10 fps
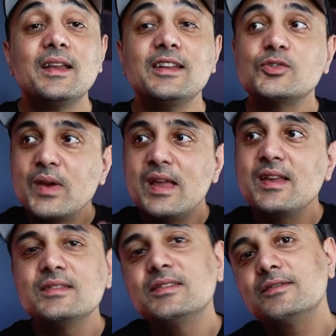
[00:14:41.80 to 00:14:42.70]
it's way
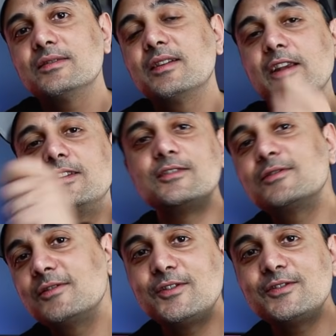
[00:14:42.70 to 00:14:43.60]
easier to get into
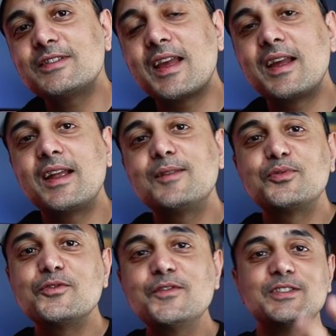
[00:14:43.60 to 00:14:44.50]
those and
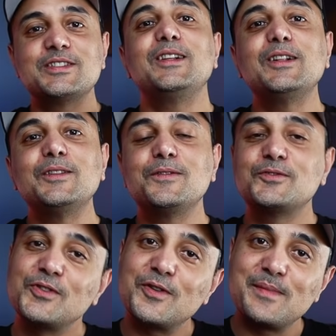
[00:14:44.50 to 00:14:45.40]
prove yourself
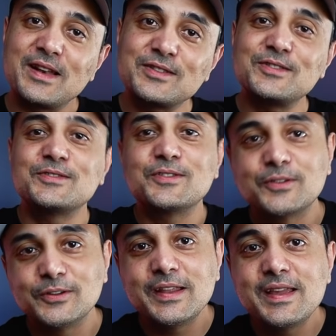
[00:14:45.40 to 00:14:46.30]
to your manager, to your
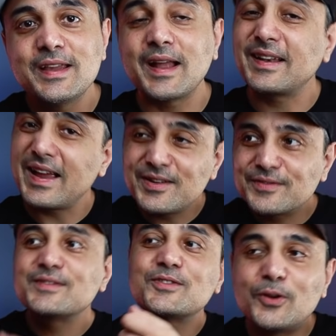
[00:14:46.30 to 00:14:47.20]
colleague, and kind of
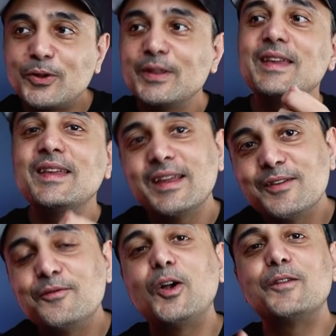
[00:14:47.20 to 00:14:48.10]
slowly
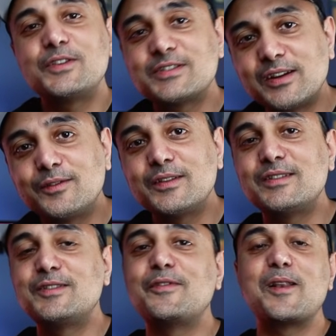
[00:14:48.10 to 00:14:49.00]
involve yourself in the
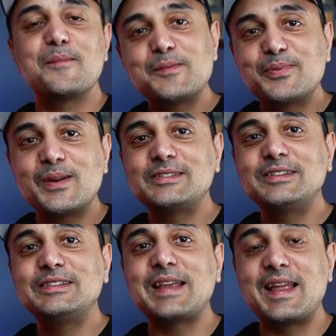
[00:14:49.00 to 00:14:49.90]
development
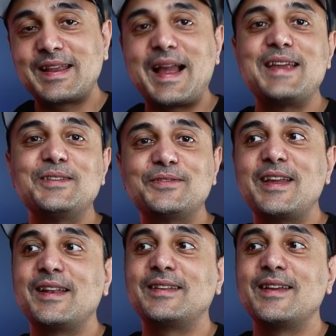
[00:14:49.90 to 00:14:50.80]
process and kind of
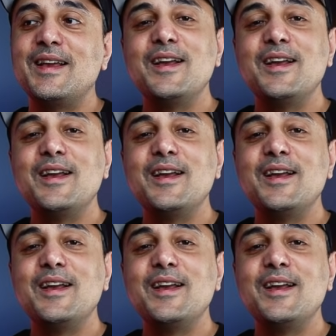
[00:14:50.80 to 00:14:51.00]
get